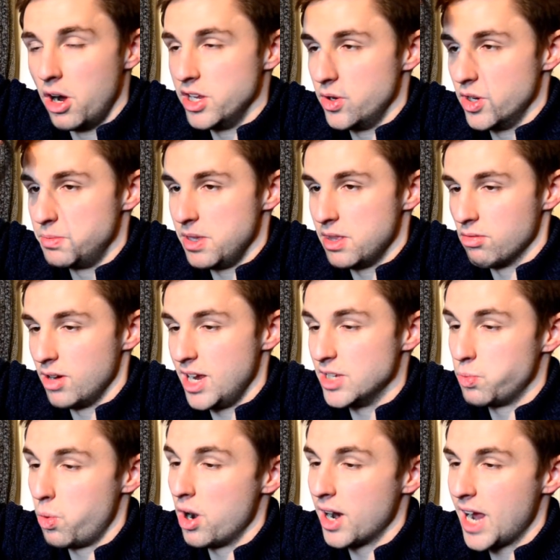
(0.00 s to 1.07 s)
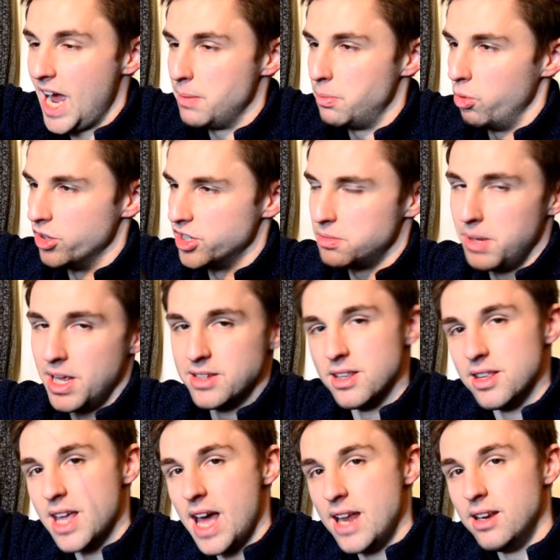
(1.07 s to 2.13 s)
and USB 3. It's one cable that splits at
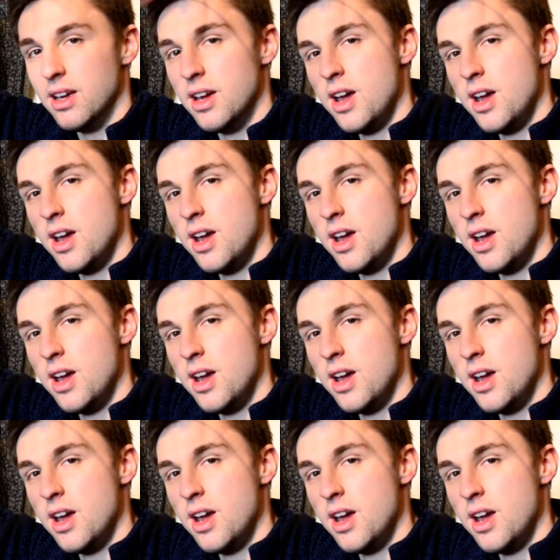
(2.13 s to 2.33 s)
the end.